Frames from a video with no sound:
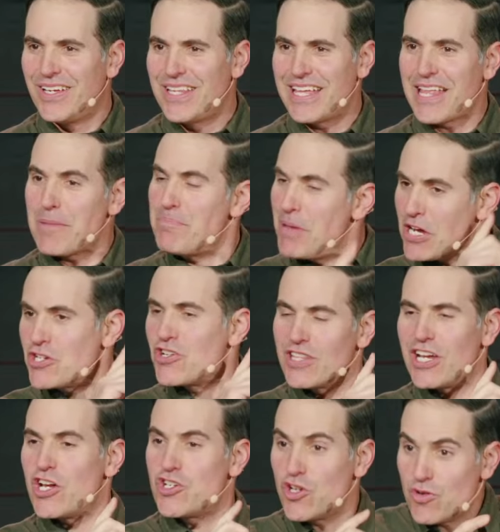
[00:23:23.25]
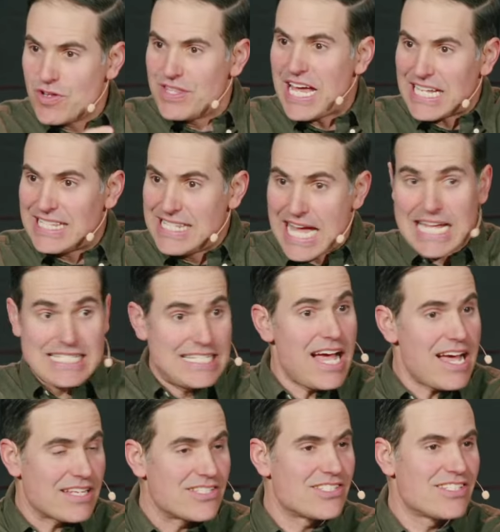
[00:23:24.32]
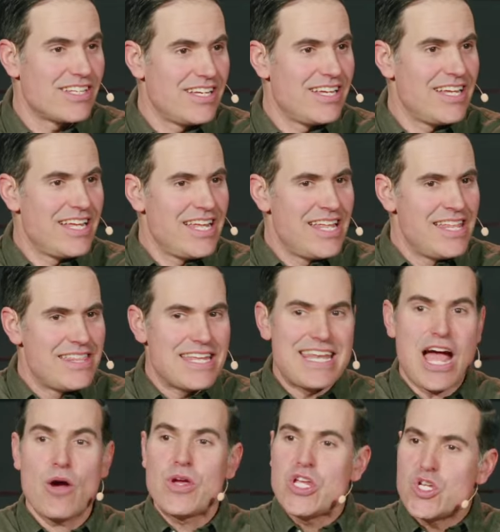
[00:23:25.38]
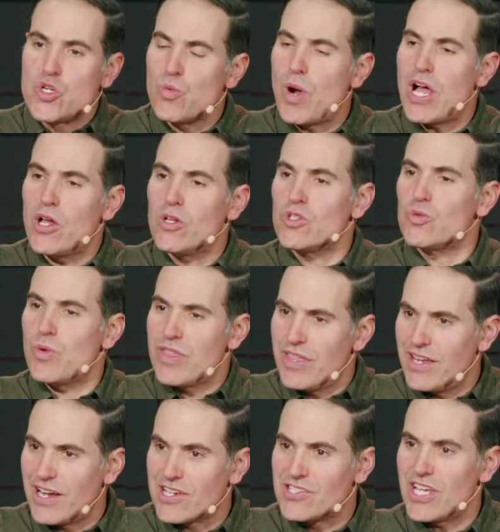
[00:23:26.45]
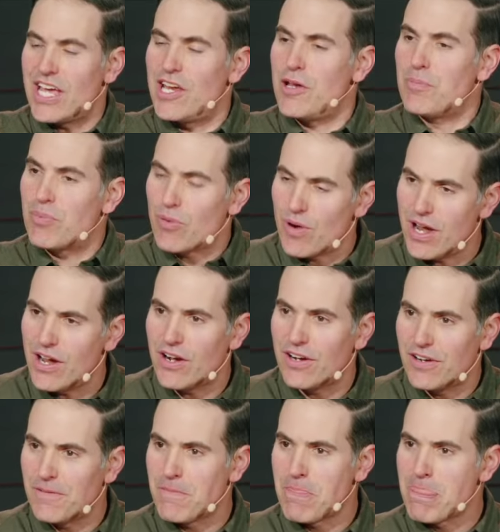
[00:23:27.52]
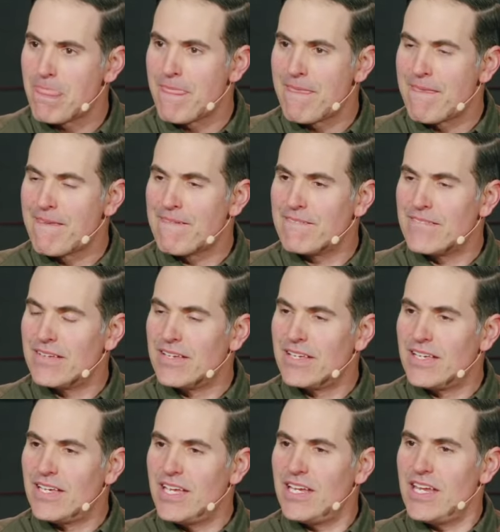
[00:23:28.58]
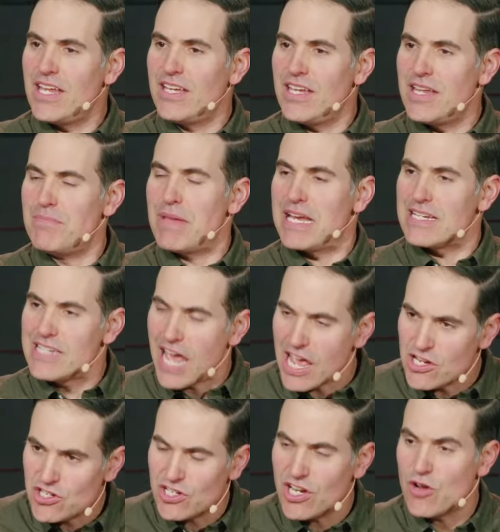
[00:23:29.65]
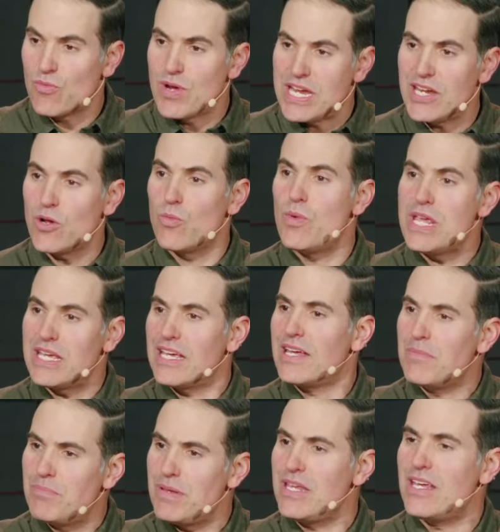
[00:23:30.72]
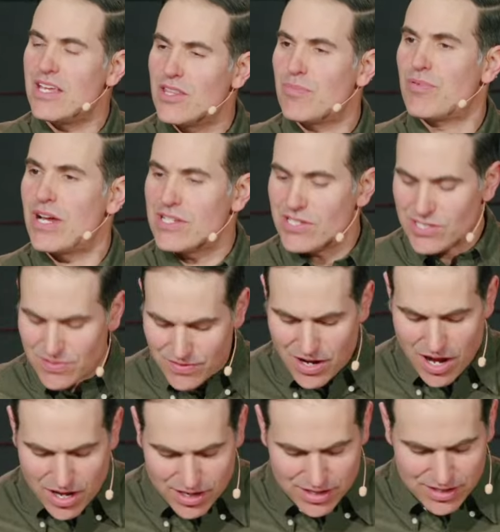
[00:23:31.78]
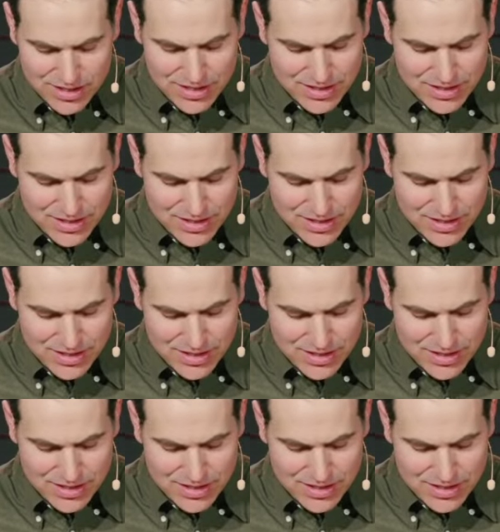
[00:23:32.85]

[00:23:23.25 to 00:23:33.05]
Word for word: That, that picture that I showed you, that, that's us. That now He dwells within us, and in prayer, in, in, in meditation, in reading, we can be in the presence of God.